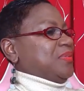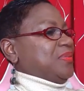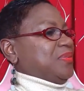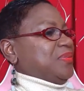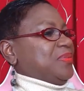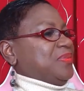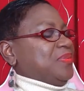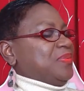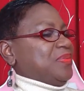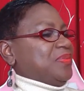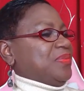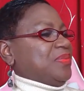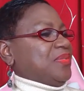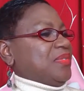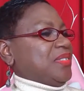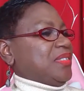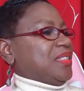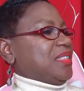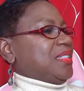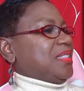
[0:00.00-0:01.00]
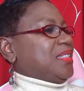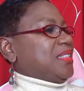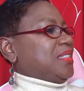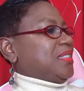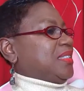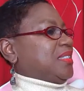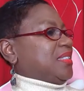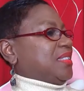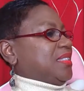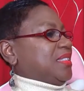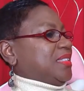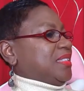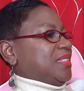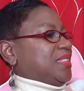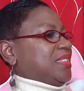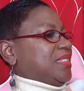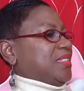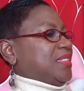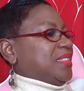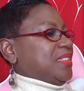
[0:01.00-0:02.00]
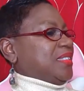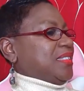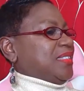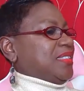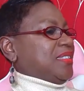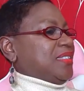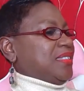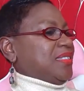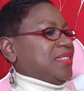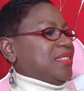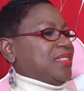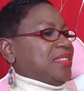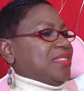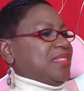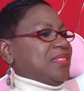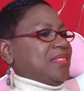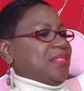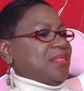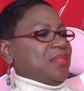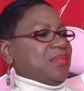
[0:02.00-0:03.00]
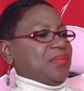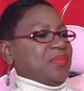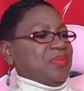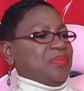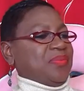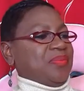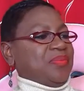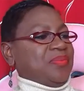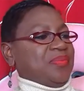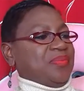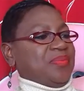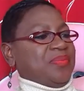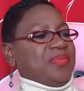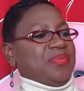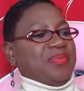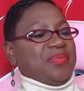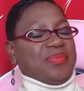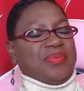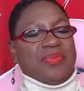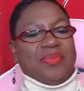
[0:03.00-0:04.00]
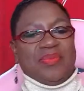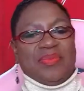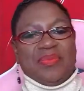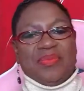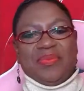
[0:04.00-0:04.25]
(silence)